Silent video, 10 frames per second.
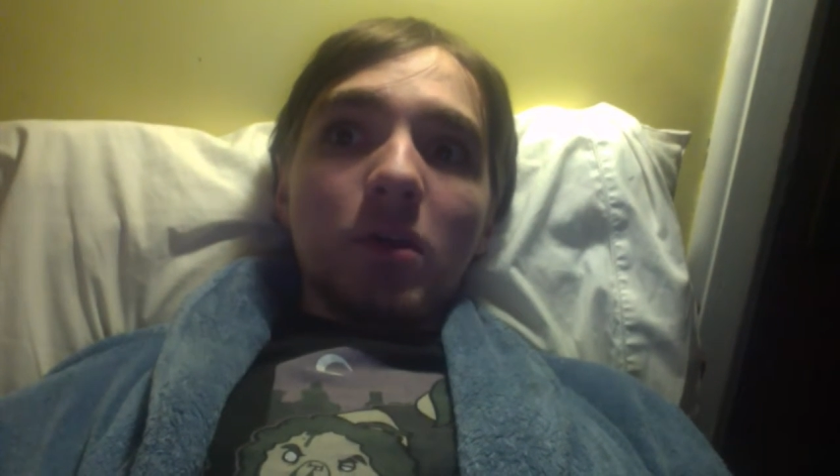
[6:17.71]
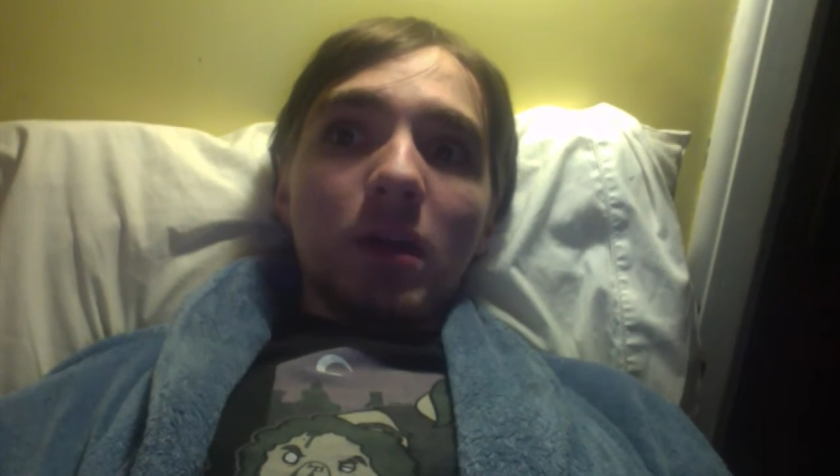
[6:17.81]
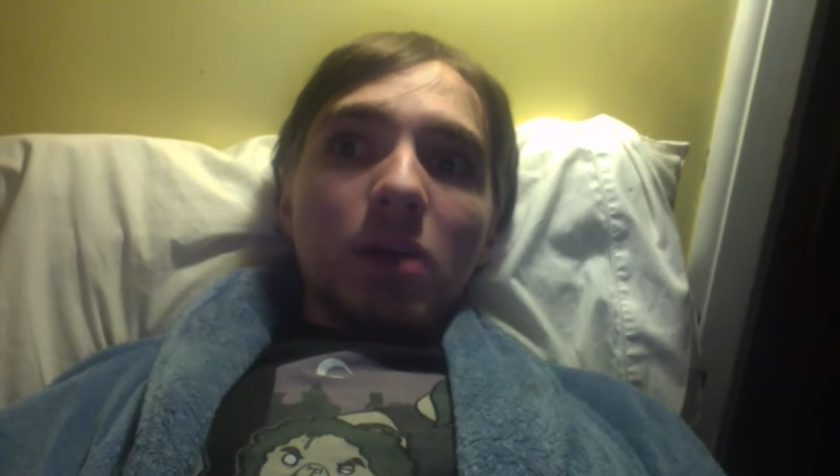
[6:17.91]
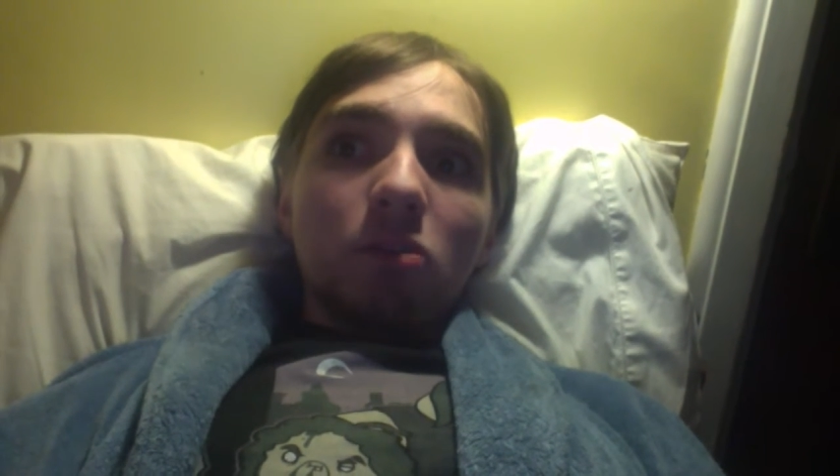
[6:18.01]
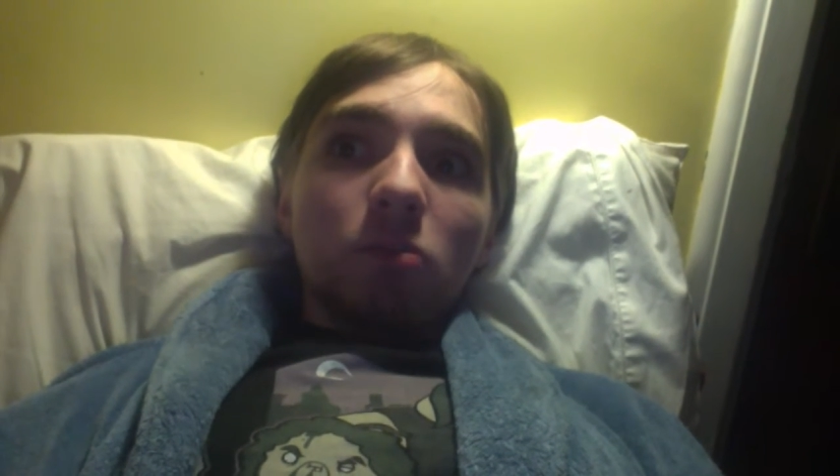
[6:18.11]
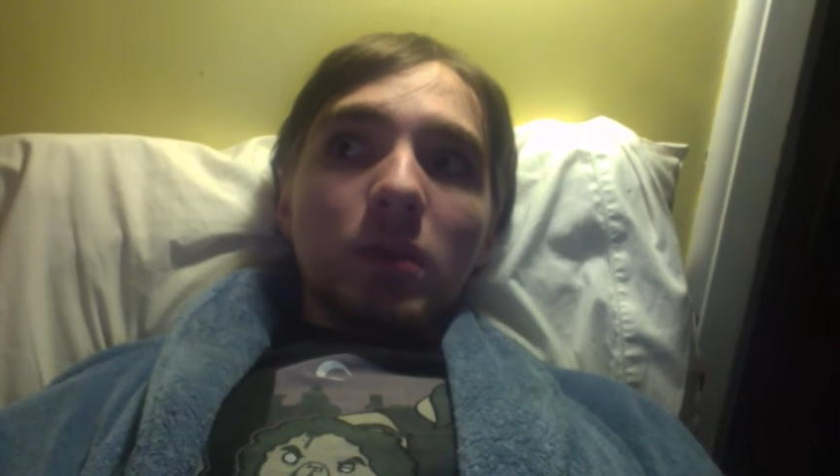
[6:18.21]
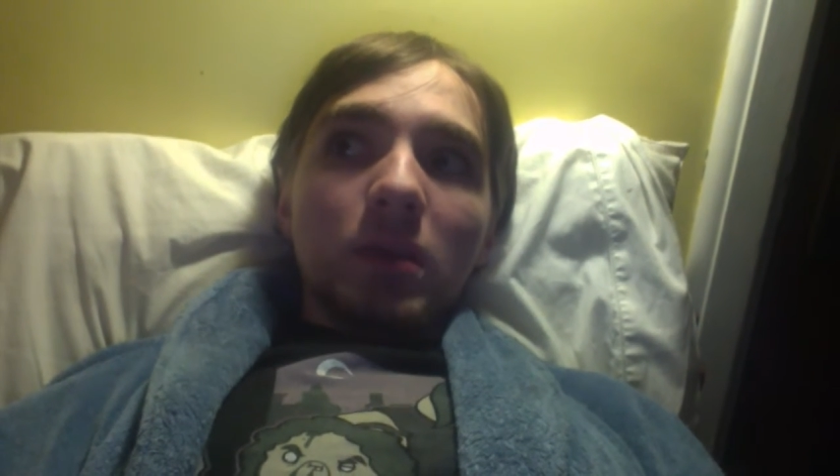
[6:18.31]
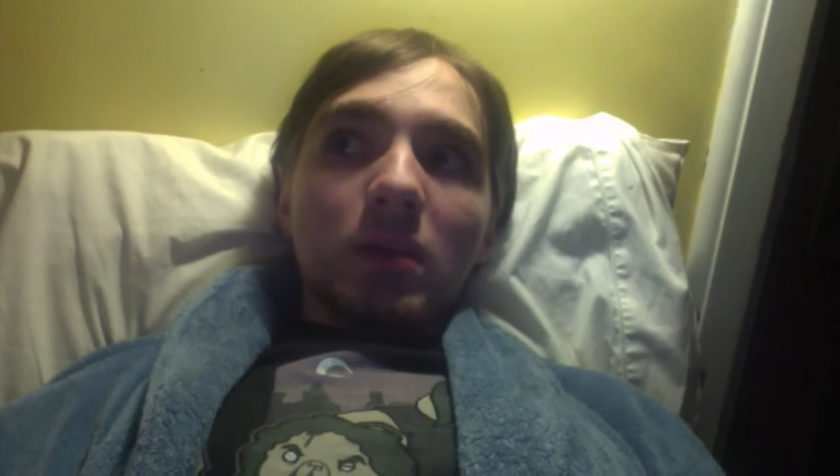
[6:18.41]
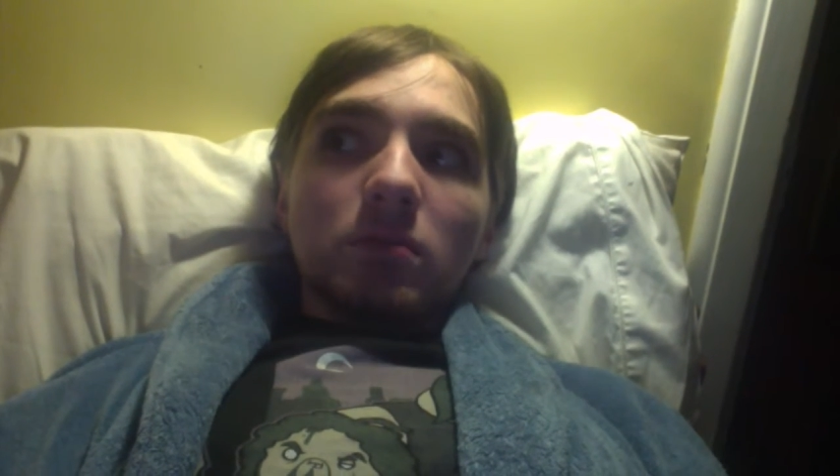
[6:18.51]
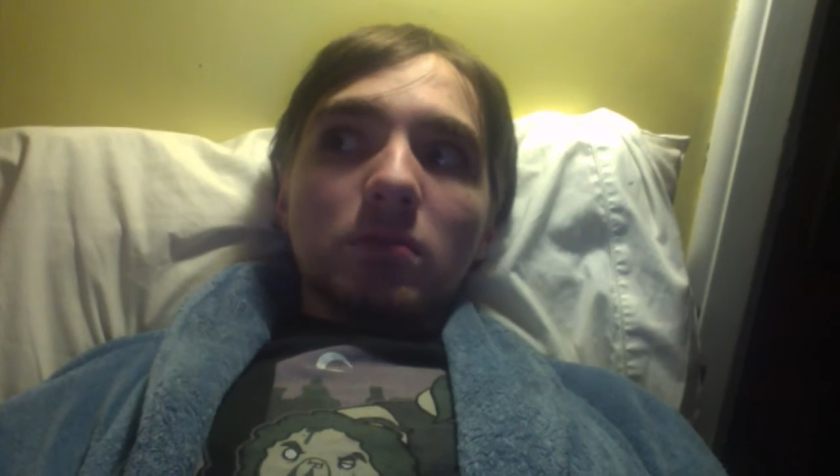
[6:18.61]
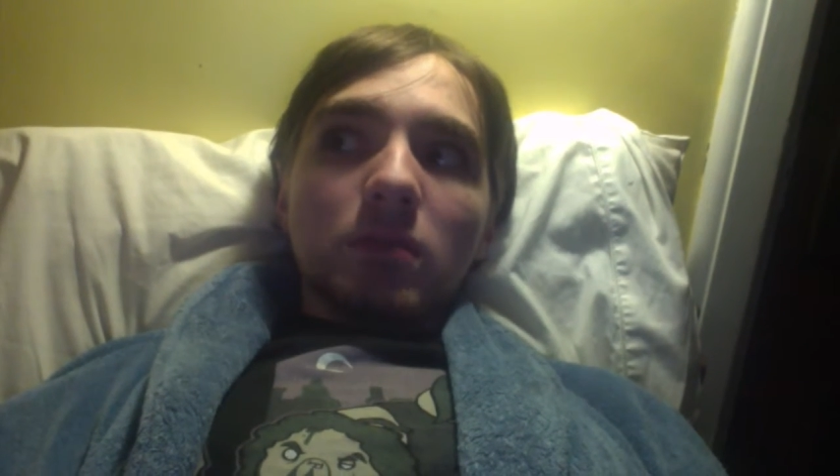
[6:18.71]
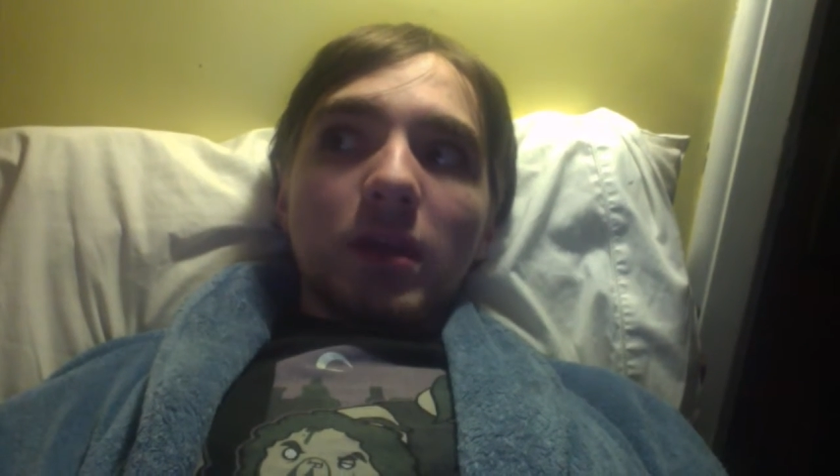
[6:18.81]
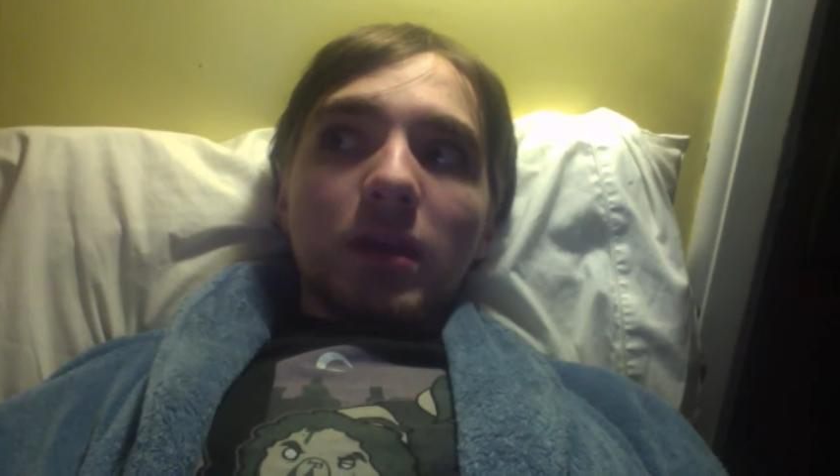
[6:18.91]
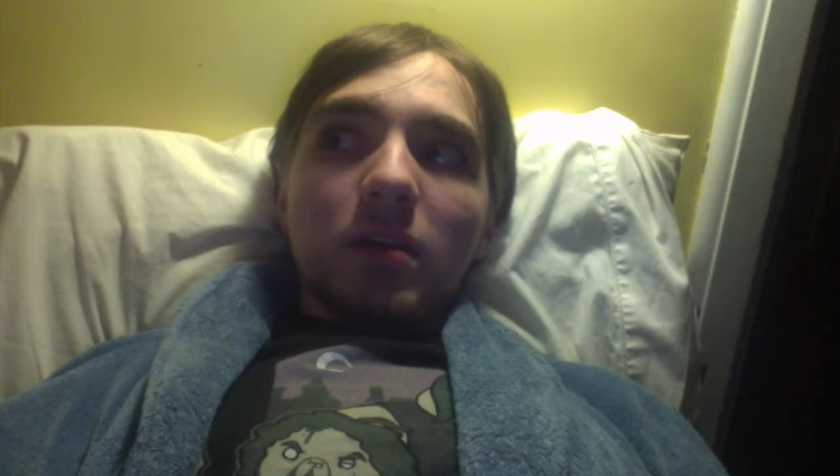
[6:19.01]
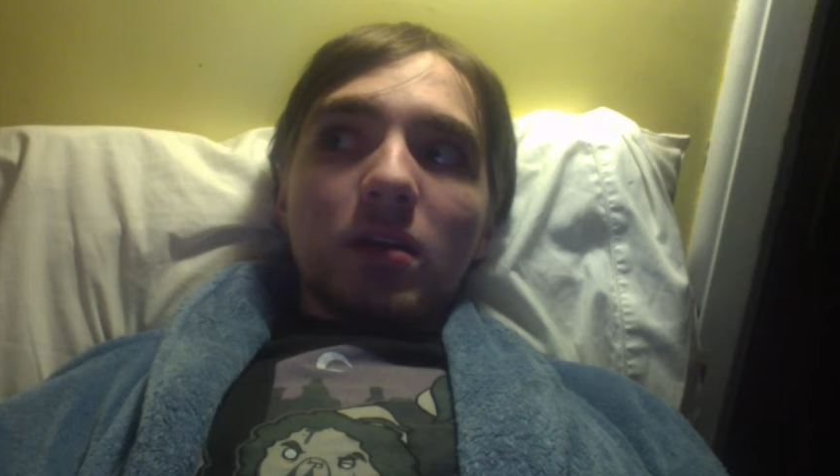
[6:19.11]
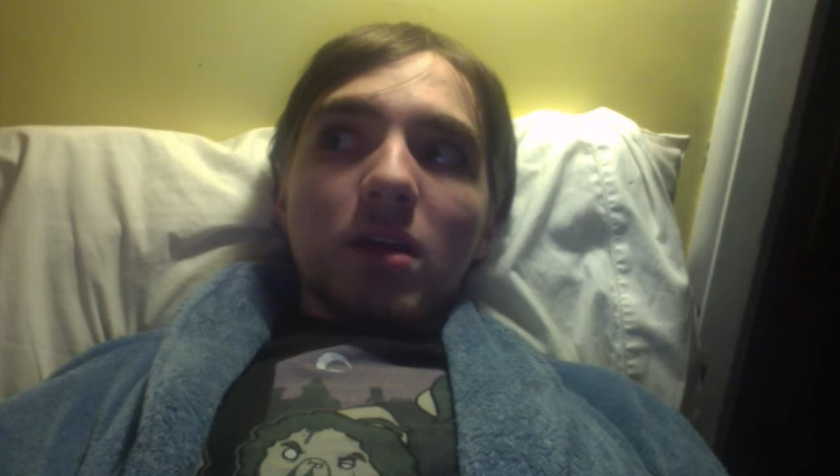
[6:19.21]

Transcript: and it would be like